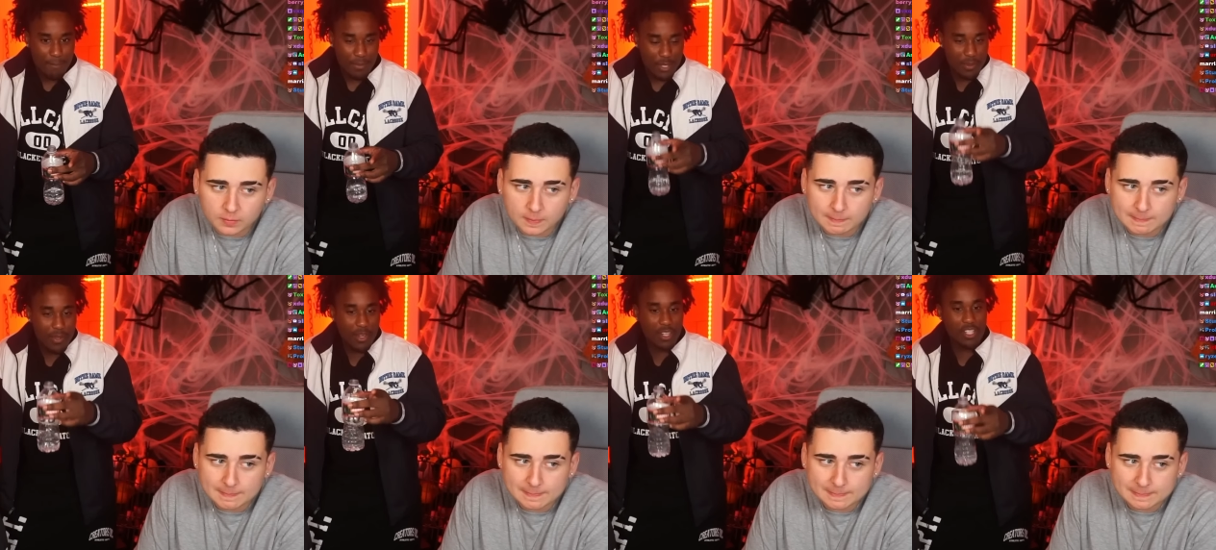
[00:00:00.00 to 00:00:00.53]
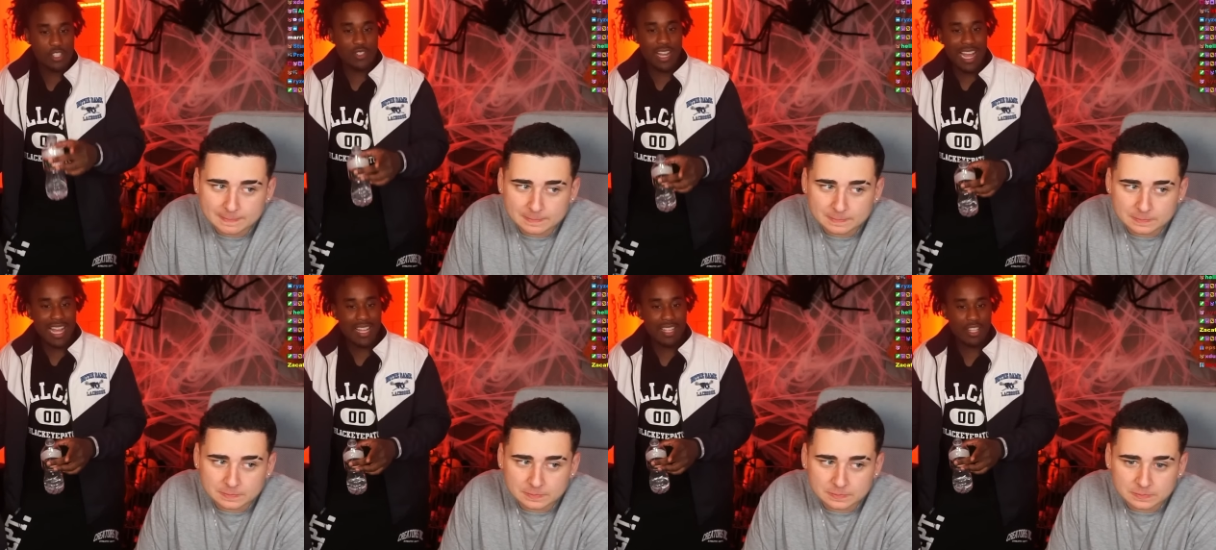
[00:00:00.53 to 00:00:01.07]
Speaker 1: Do you go on
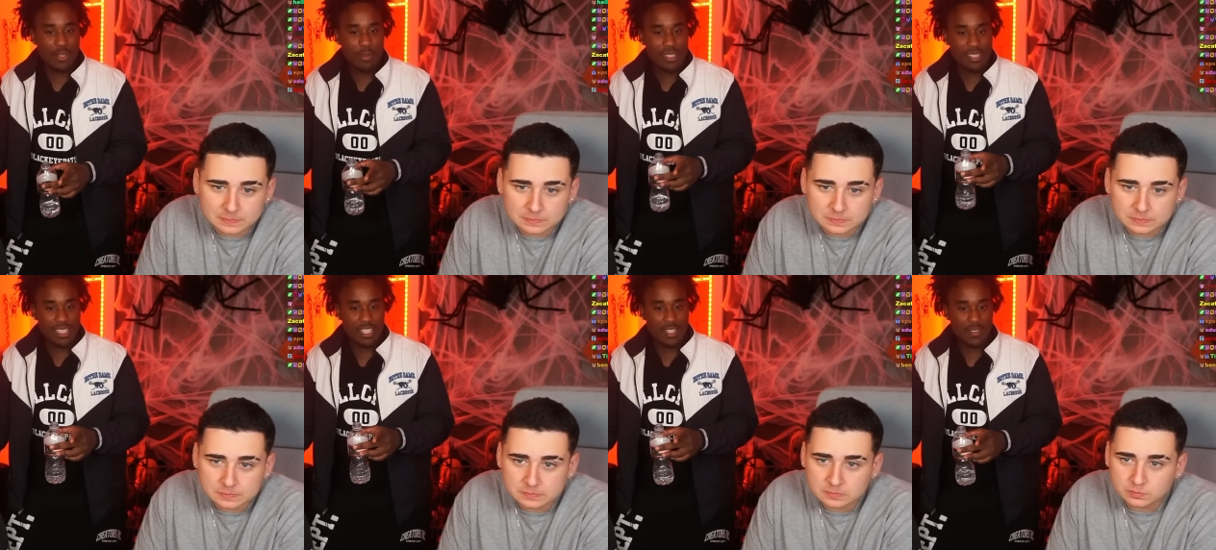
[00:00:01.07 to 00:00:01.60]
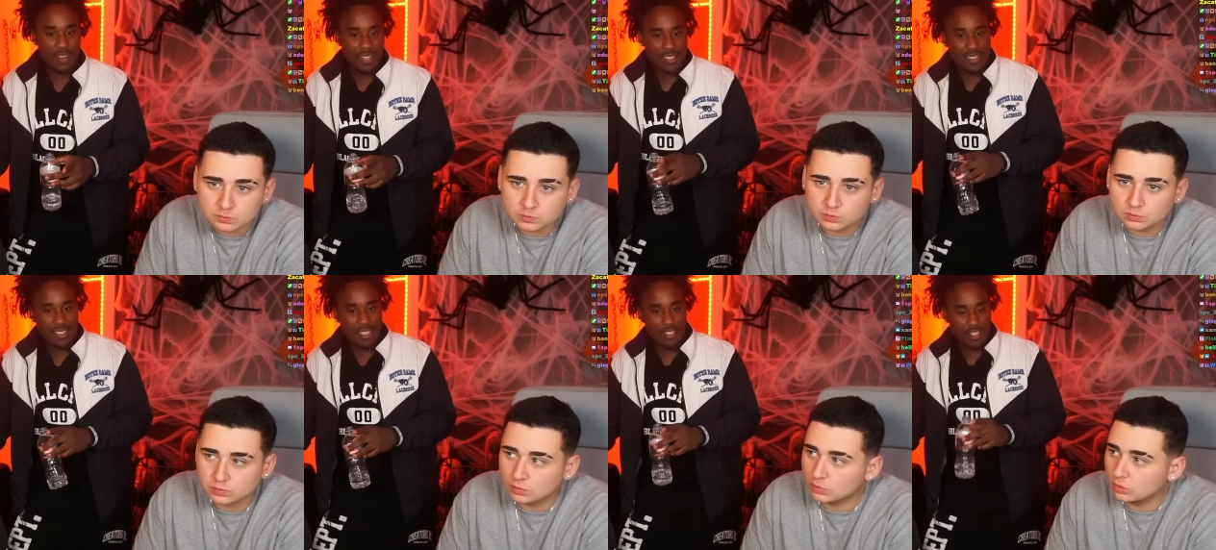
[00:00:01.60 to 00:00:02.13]
drag? Like, do you see their
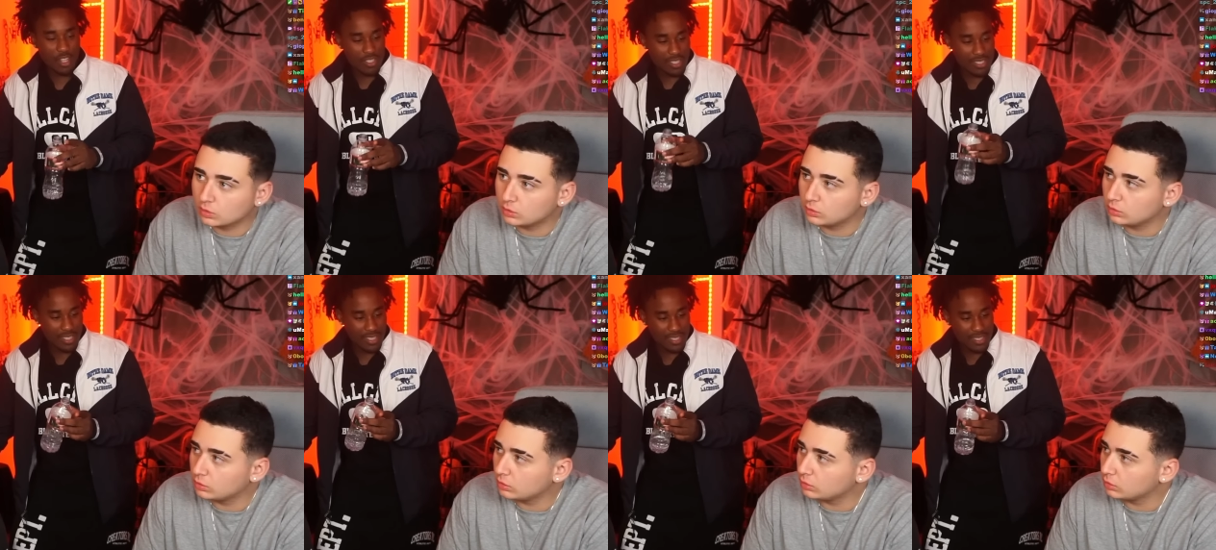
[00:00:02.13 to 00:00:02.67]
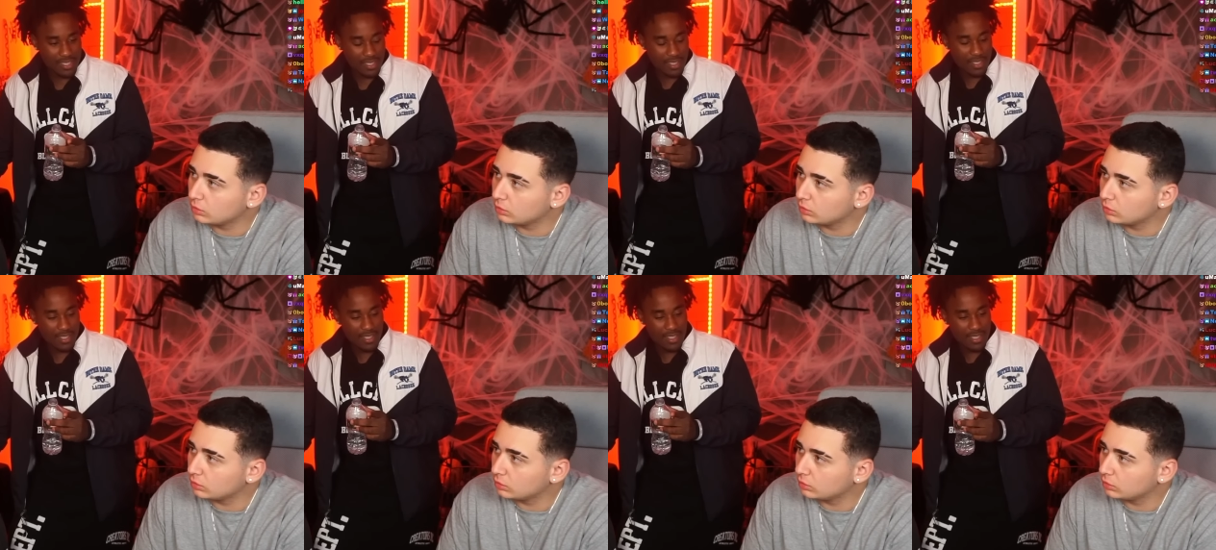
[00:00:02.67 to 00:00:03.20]
faces? Like, do you talk to these kids?
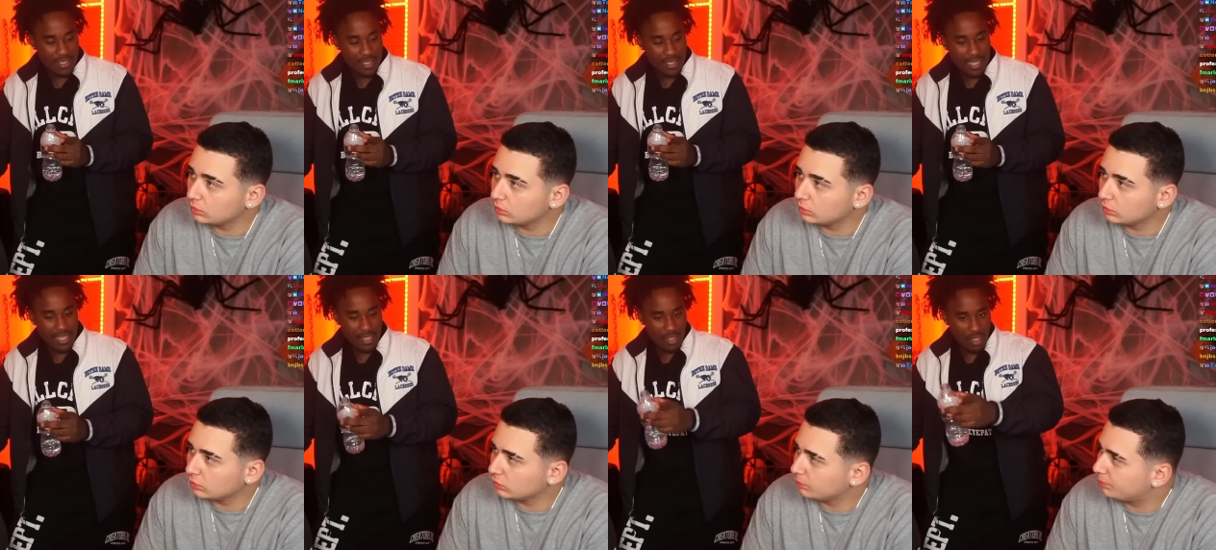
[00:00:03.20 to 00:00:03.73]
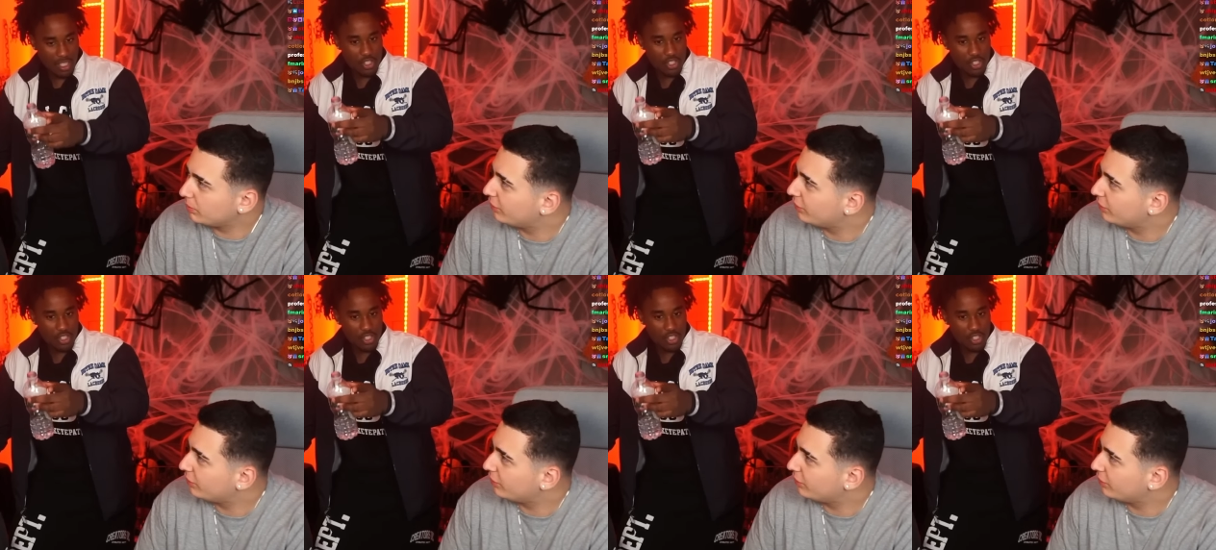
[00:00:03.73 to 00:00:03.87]
Like, on